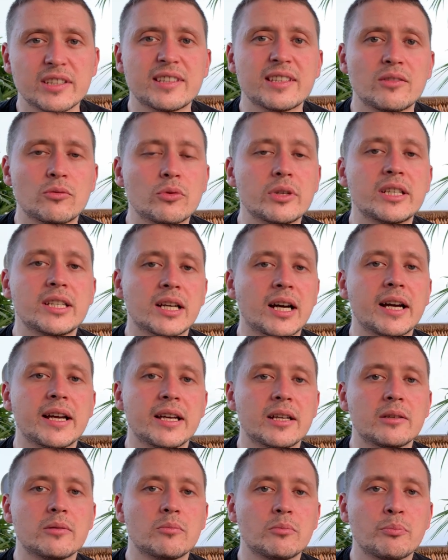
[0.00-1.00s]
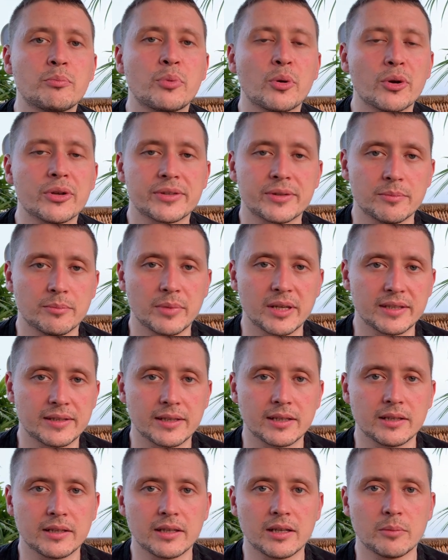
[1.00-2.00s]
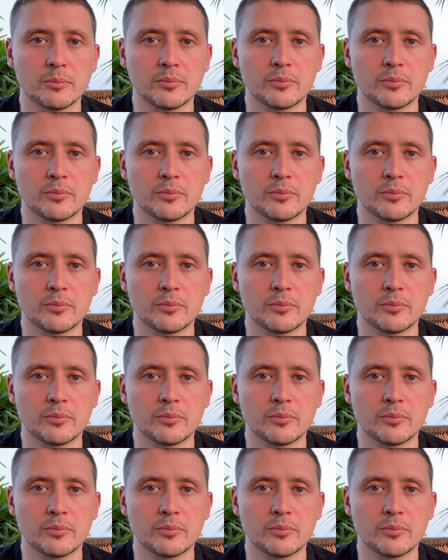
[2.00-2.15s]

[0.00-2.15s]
is a retired person basically.